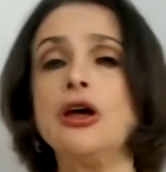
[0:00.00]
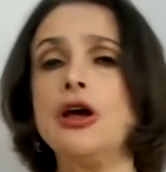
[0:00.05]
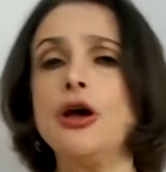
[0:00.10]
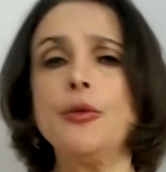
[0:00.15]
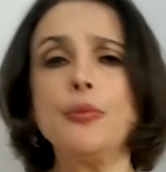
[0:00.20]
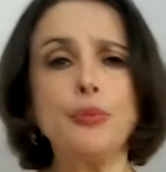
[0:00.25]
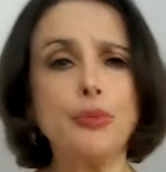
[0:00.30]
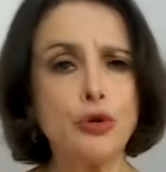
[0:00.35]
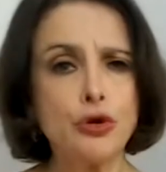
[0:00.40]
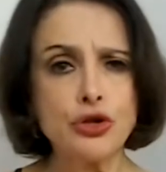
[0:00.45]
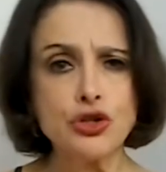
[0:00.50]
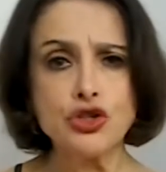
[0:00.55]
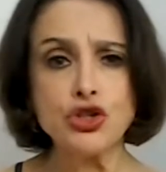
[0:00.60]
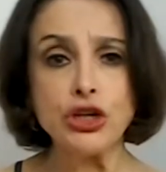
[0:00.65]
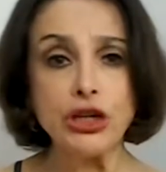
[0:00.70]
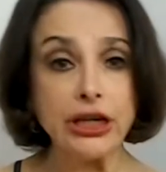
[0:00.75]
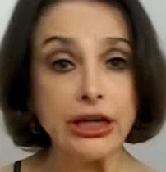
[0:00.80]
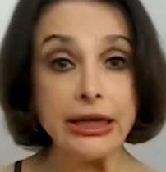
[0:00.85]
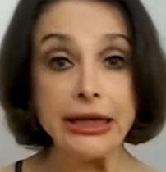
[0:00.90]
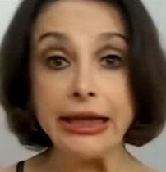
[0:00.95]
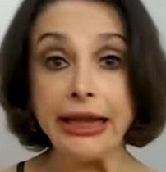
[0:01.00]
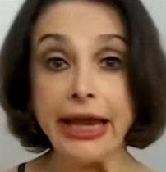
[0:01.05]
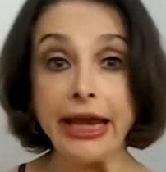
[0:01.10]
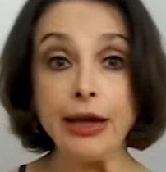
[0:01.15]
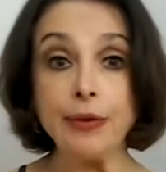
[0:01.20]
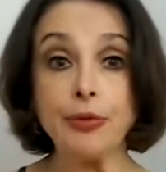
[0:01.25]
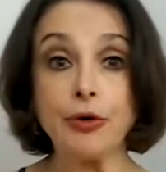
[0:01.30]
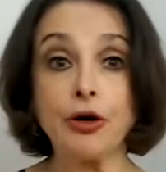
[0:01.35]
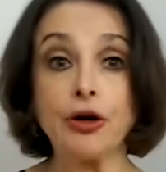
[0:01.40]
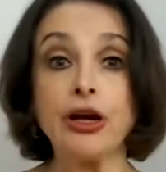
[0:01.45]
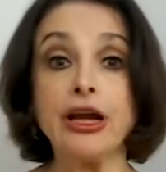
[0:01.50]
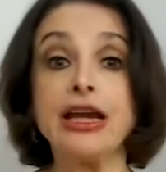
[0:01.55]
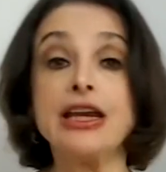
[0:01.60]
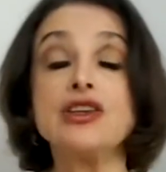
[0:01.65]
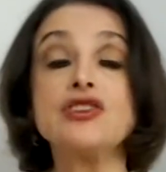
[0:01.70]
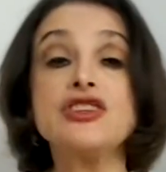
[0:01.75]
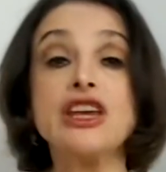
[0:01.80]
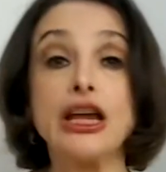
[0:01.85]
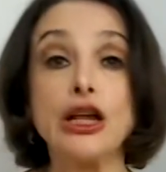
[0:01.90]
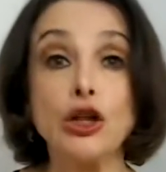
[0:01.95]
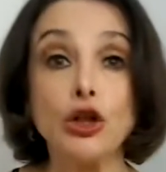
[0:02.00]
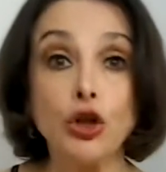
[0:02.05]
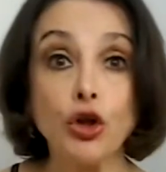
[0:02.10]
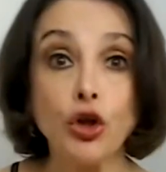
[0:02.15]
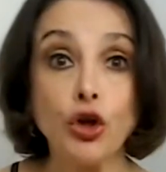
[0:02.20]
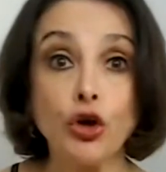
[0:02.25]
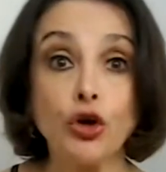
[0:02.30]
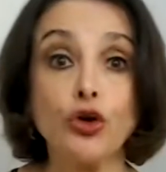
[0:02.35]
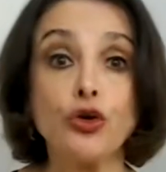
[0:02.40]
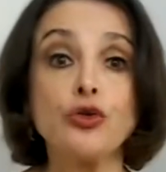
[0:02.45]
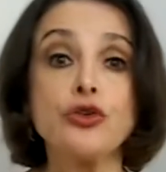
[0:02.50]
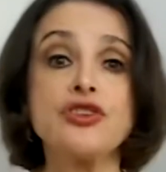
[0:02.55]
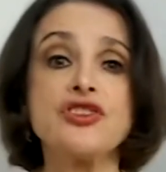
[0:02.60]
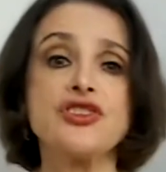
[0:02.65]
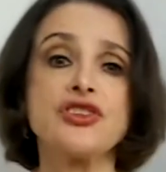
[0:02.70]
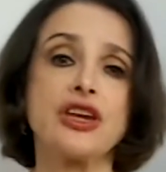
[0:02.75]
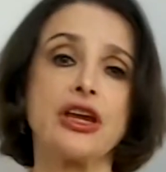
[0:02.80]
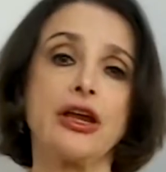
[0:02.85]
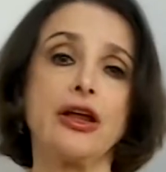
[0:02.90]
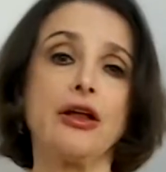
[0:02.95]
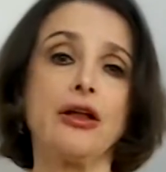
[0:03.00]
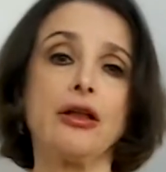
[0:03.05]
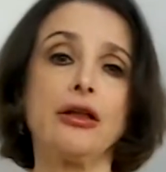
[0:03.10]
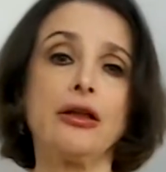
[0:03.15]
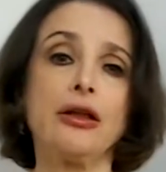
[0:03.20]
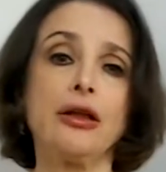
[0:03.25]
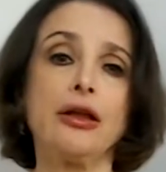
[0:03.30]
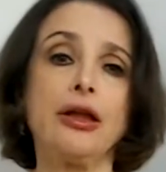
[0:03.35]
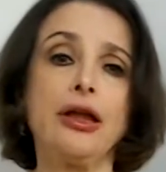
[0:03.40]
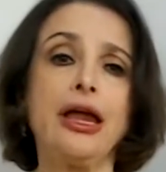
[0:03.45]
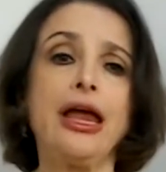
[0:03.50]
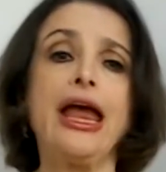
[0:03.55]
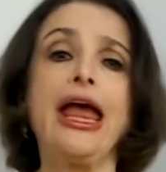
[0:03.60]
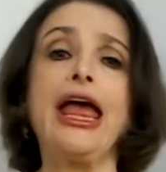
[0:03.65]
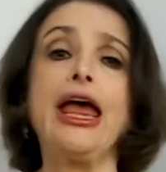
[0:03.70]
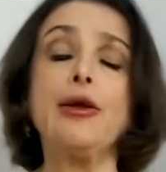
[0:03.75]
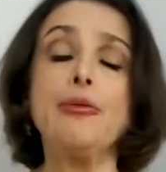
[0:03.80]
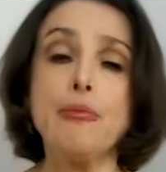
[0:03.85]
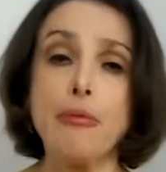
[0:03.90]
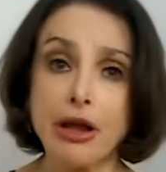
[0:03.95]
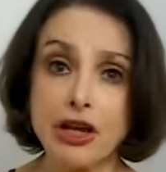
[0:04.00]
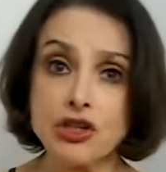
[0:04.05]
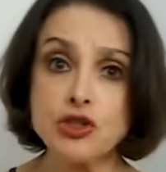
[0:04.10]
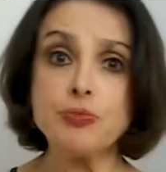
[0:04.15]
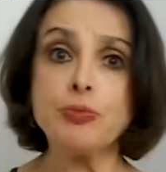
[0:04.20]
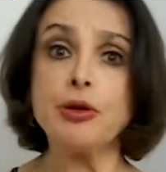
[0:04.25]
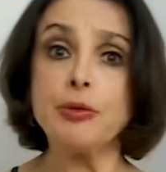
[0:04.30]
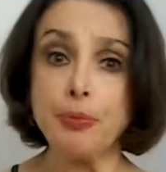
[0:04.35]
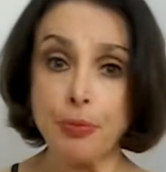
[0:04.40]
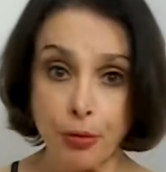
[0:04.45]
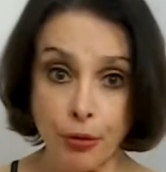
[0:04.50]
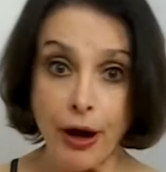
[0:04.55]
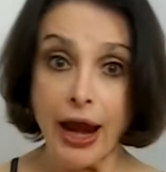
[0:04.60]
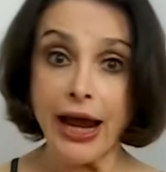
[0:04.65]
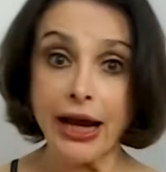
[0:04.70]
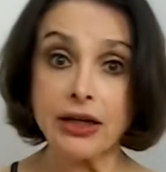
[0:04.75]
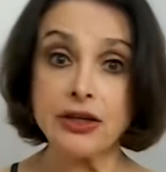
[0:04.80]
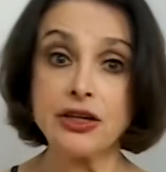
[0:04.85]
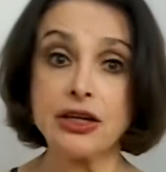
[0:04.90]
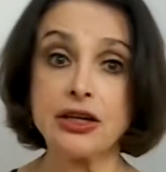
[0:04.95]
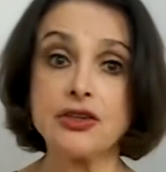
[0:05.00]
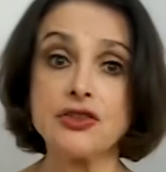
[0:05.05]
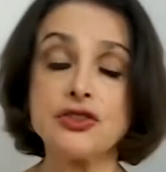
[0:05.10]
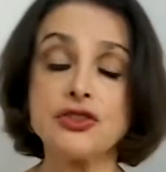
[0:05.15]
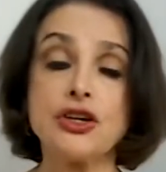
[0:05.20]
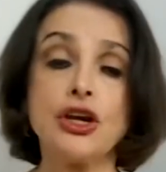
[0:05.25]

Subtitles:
Pushing in labor is a learned skill and must be practiced